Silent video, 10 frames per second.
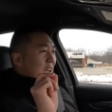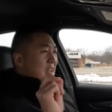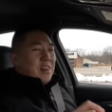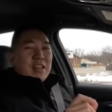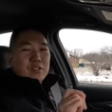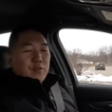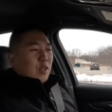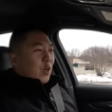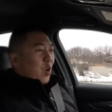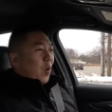in this
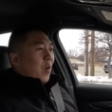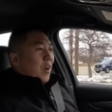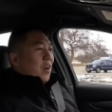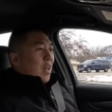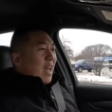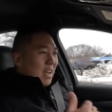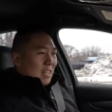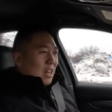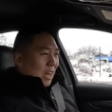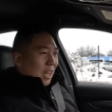vehicle a,
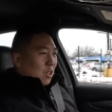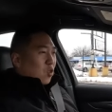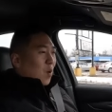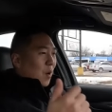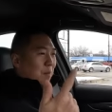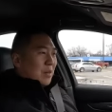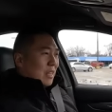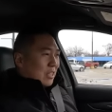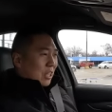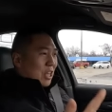to not get in trouble,
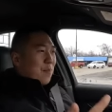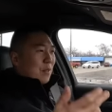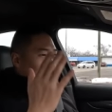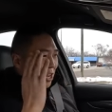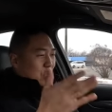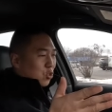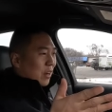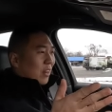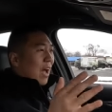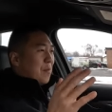B, to keep it in a
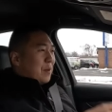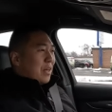straight line